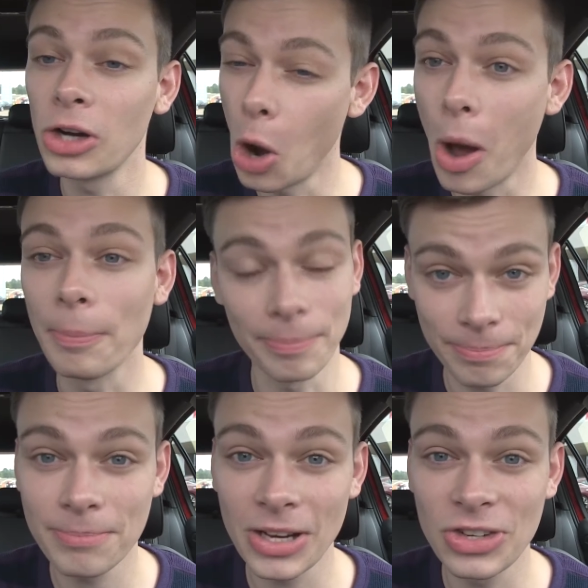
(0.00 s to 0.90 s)
Go on,
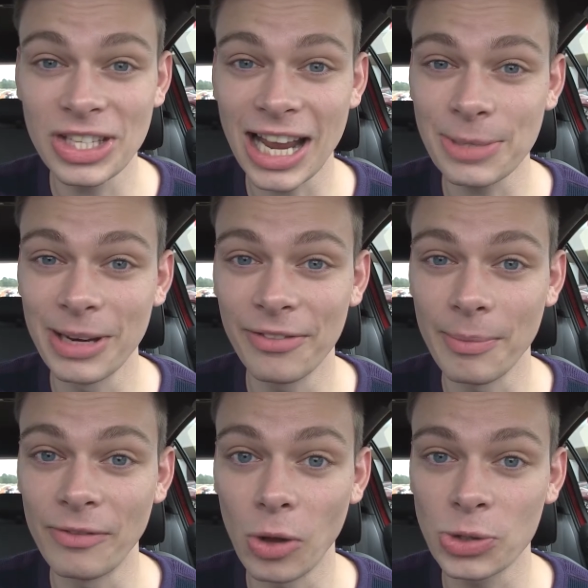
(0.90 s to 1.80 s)
just ask me if
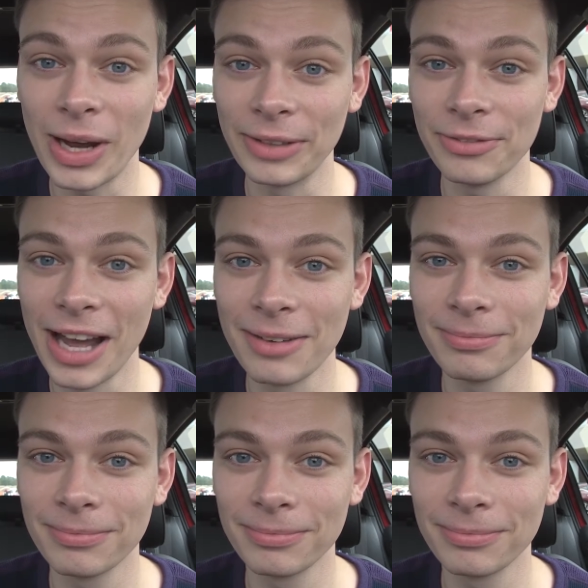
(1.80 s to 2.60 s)
I'm a Volkswagen fan.